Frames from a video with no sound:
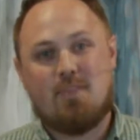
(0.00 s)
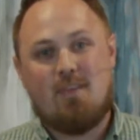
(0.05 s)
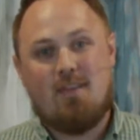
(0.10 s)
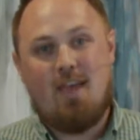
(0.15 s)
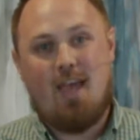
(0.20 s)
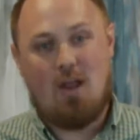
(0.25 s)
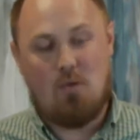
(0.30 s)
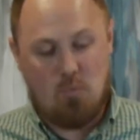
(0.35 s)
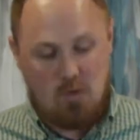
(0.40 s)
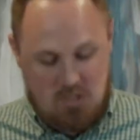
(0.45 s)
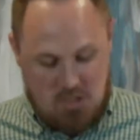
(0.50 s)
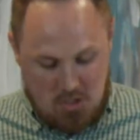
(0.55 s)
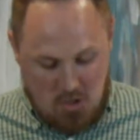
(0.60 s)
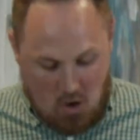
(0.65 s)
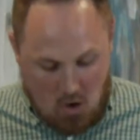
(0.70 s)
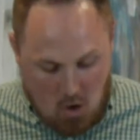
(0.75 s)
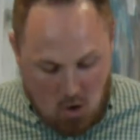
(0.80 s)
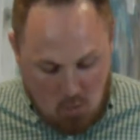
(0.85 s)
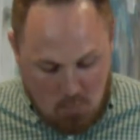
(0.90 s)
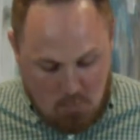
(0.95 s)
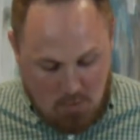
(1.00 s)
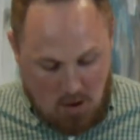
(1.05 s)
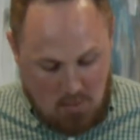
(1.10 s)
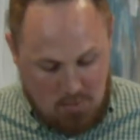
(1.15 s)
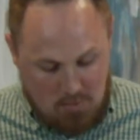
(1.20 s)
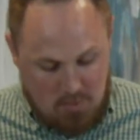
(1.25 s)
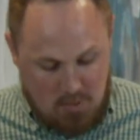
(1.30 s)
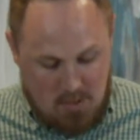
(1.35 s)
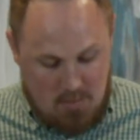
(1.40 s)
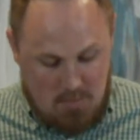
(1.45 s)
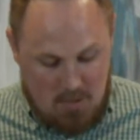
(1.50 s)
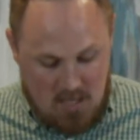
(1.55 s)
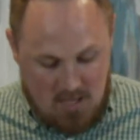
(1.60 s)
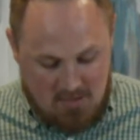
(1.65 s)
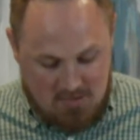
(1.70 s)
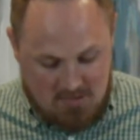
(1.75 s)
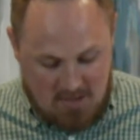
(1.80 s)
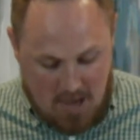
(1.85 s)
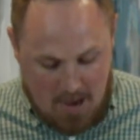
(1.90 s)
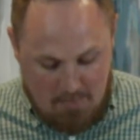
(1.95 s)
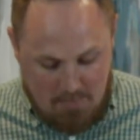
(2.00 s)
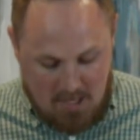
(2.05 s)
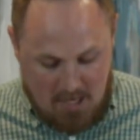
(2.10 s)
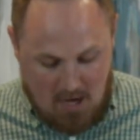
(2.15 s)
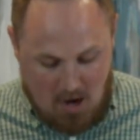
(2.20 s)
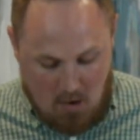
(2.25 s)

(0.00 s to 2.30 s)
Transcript: And we should all probably be examining